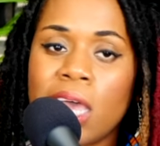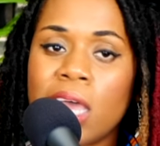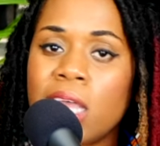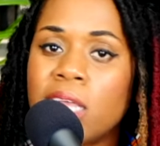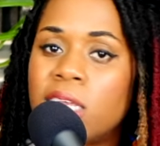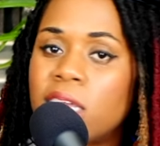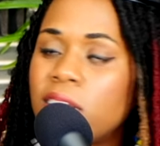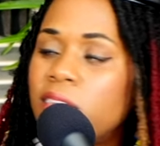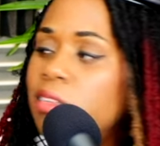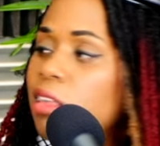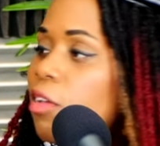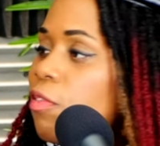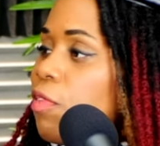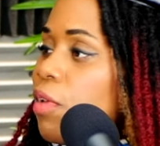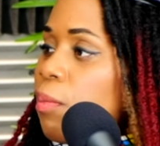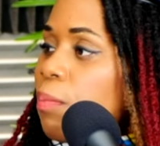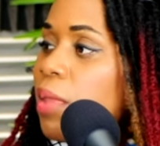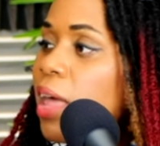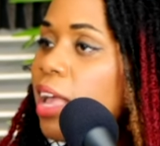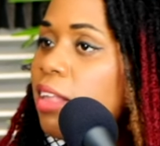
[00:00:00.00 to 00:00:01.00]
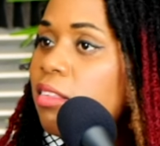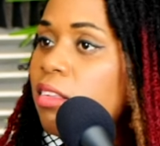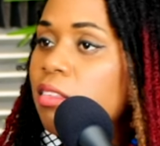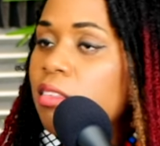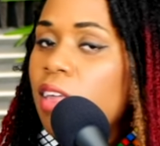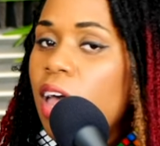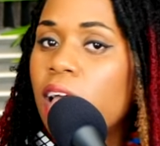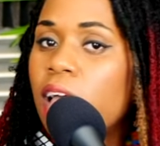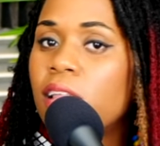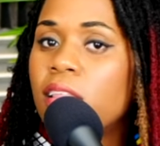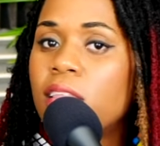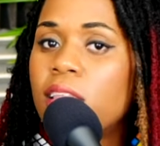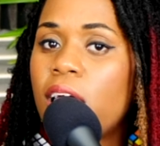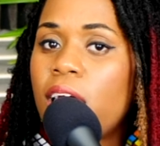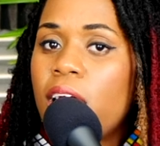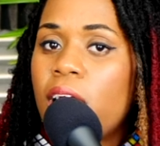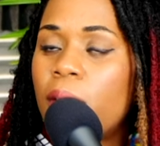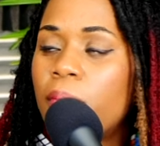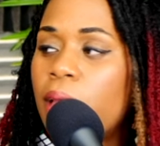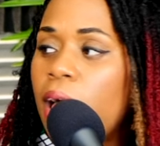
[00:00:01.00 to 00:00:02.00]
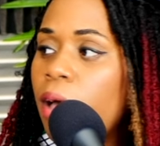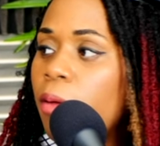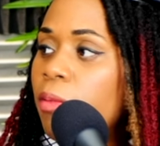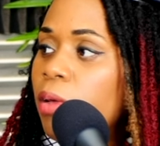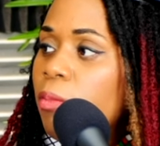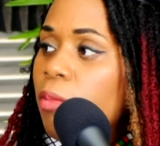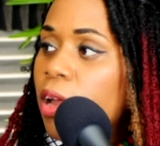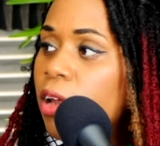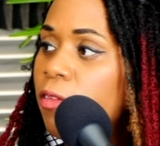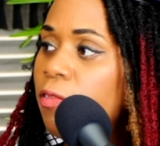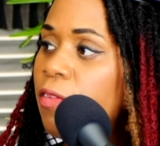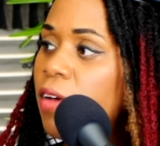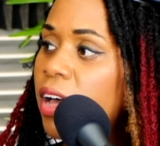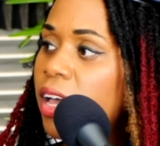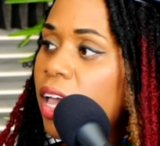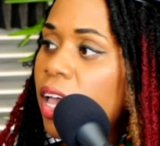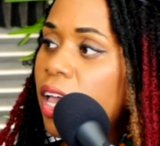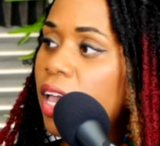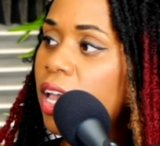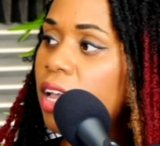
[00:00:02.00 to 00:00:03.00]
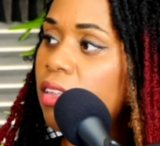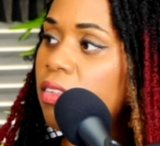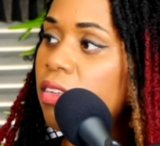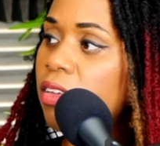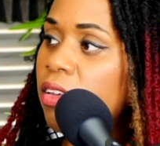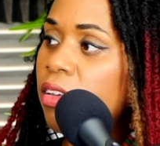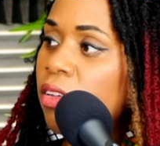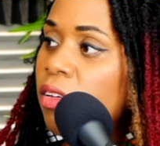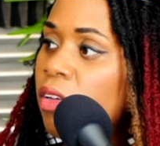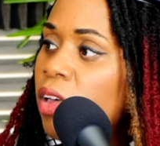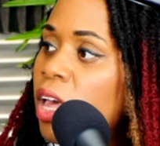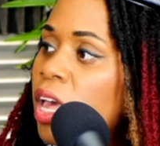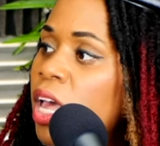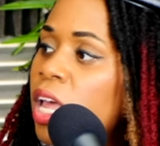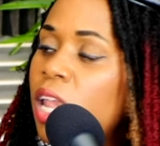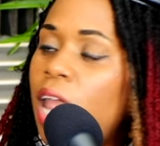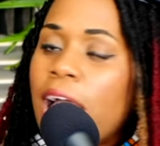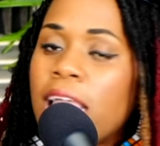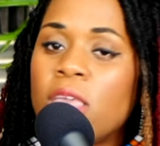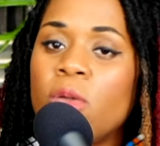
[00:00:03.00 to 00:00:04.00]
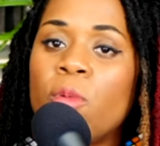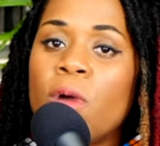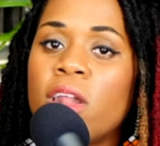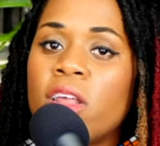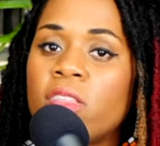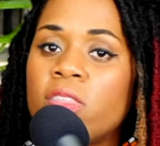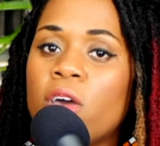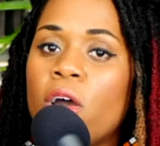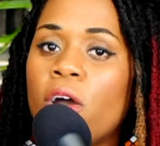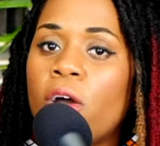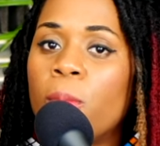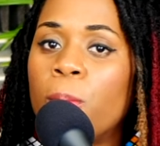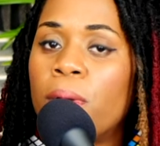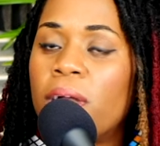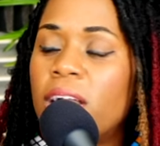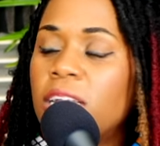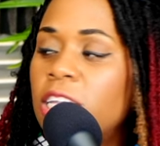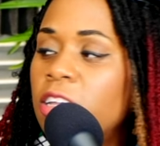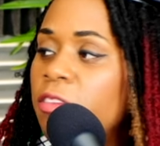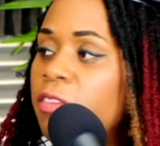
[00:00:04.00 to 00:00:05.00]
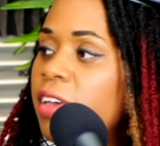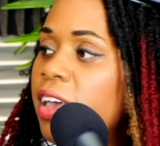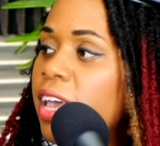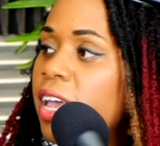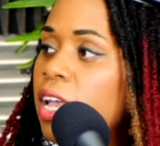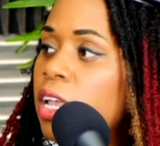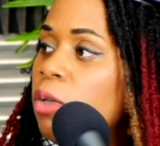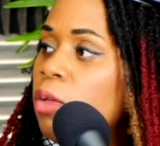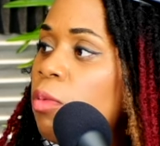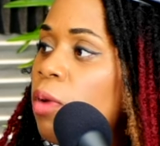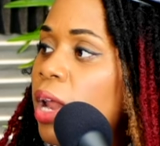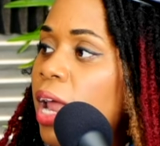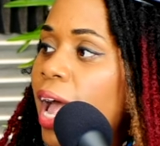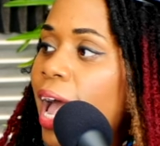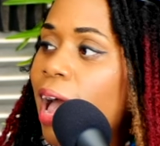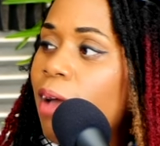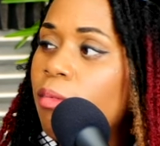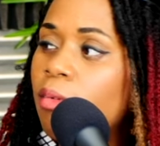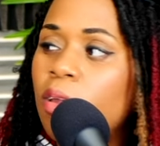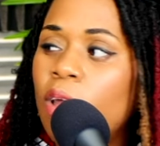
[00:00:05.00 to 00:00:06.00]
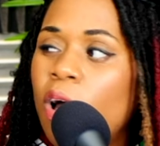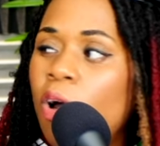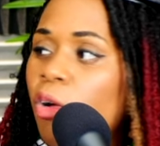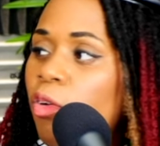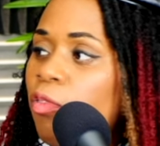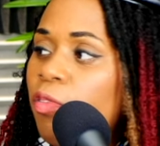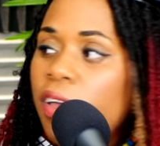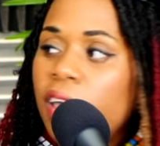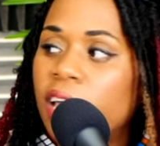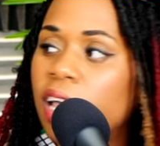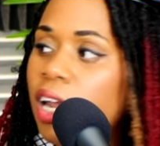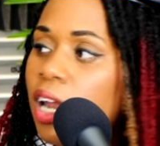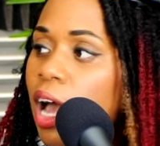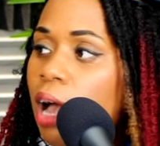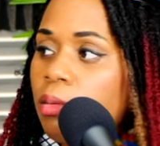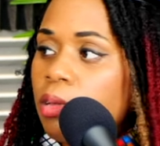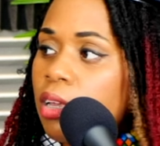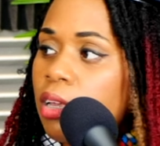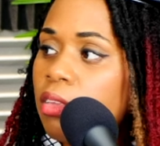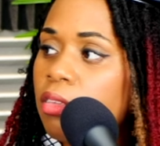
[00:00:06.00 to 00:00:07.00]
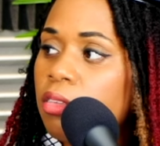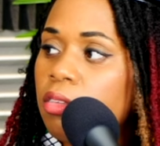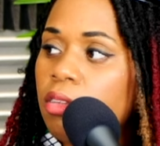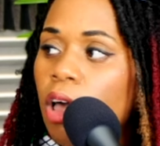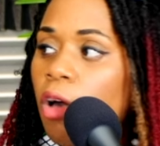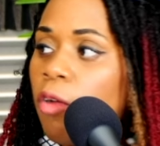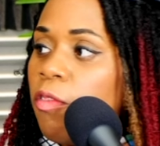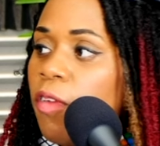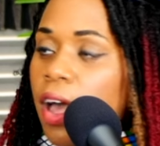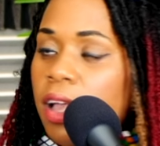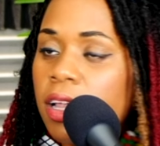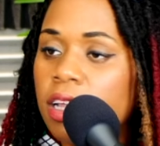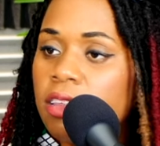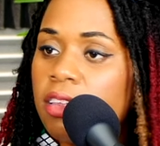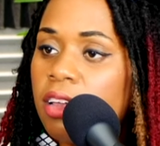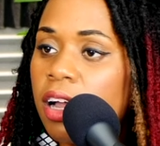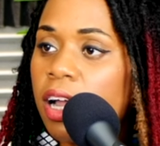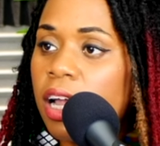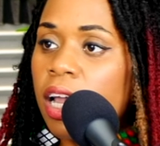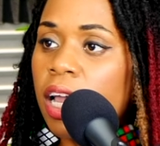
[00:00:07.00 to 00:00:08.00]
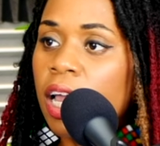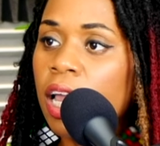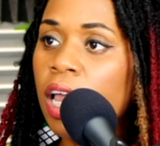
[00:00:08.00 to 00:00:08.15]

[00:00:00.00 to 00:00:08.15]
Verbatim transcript: Just different places. Like, damn, like we want to fucking eat too. Yeah. Like you want to throw a brunch event and you want to have no vegan options, no right. vegetarian,